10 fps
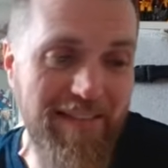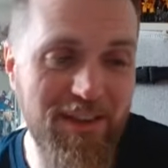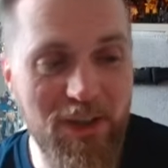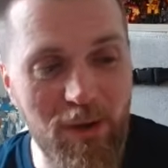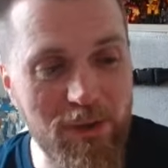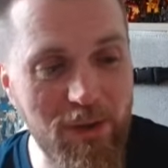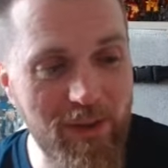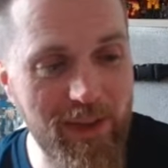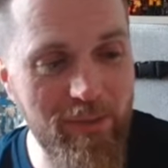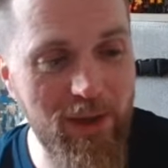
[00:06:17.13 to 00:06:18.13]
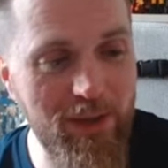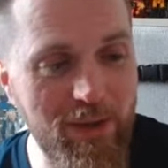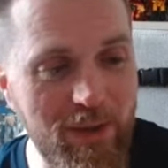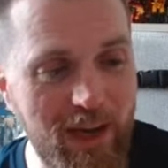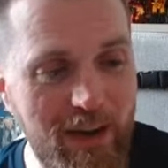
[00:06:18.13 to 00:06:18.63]
So, sorry, it might look
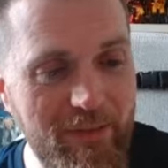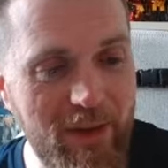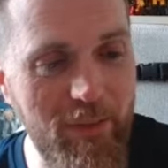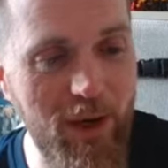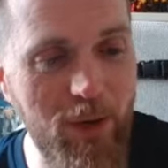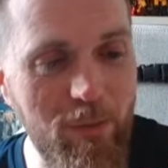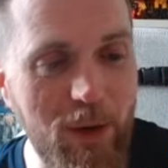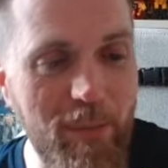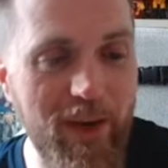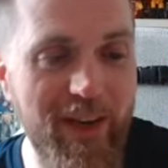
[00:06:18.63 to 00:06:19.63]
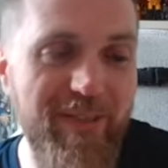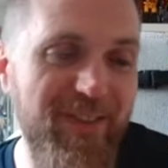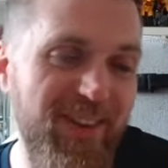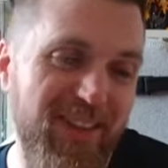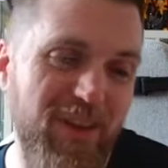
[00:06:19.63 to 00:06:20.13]
like I haven't done my homework, but I
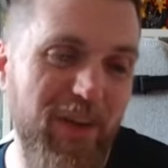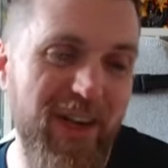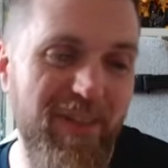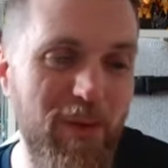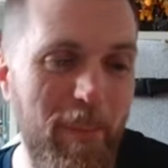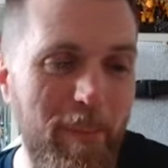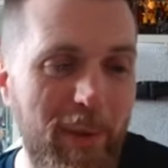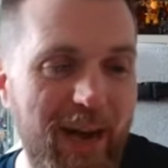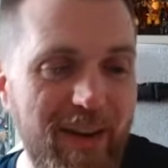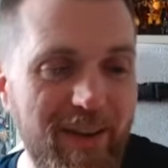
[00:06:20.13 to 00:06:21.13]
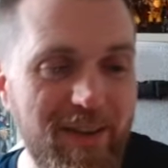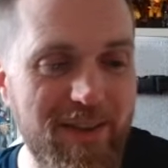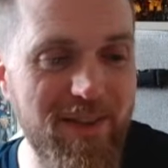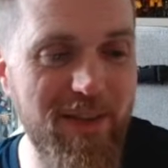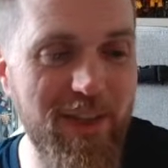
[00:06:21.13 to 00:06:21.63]
don't want to give you a bad
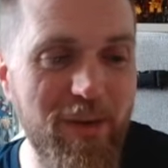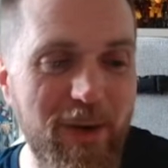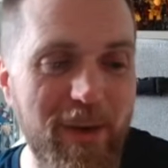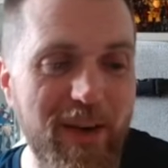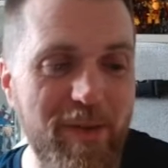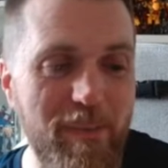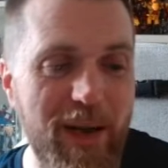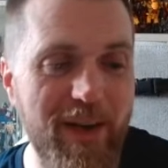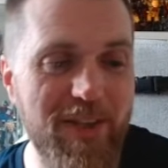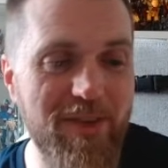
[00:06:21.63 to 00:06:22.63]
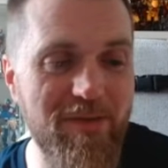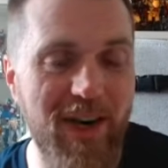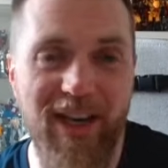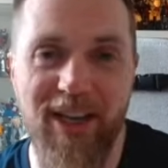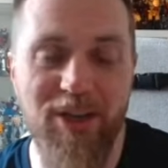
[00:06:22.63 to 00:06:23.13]
answer. I don't know enough about it to
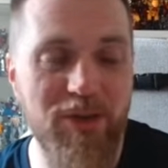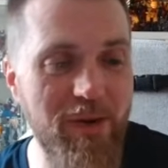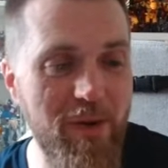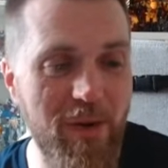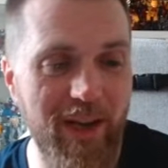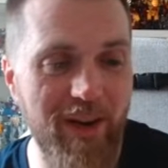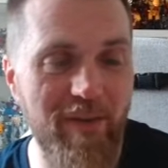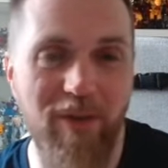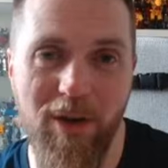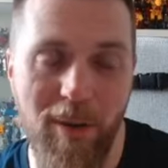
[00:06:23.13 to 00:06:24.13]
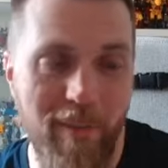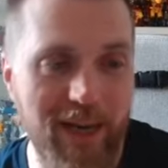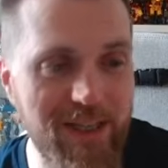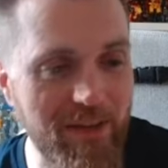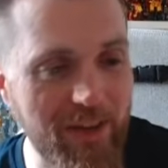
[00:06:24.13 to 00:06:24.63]
rank it truly, and I'm not going to
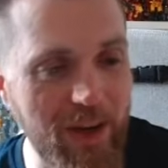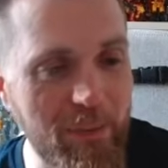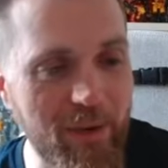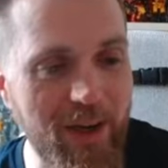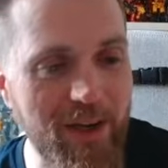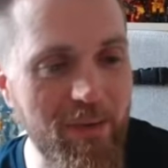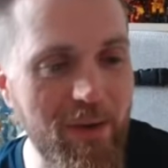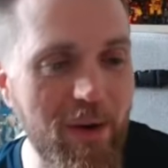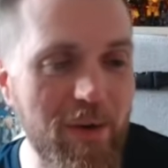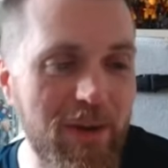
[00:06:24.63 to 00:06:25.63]
make something up that I don't know,